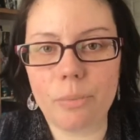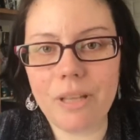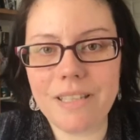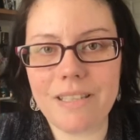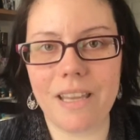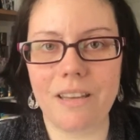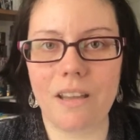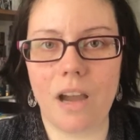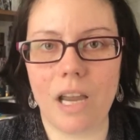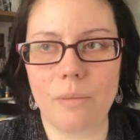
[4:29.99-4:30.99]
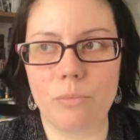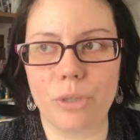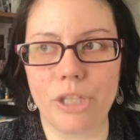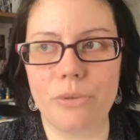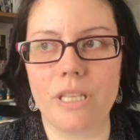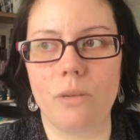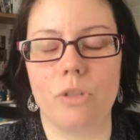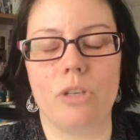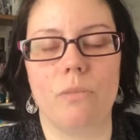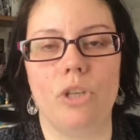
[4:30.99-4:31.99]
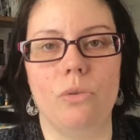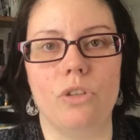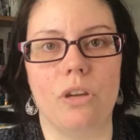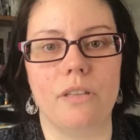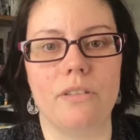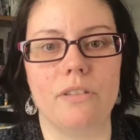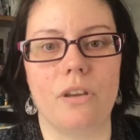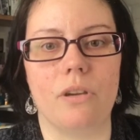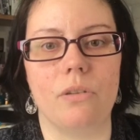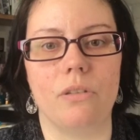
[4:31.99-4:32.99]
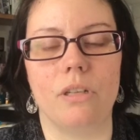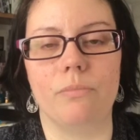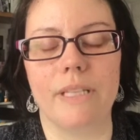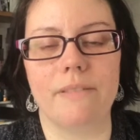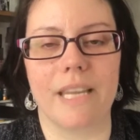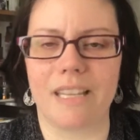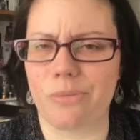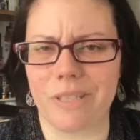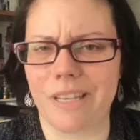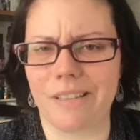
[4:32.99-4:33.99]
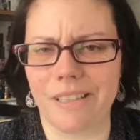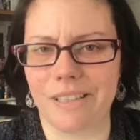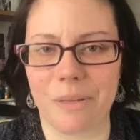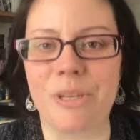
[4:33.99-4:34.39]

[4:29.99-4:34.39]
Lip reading: Plus, then I'm reusing, which I'm huge on. So, I guess recycling.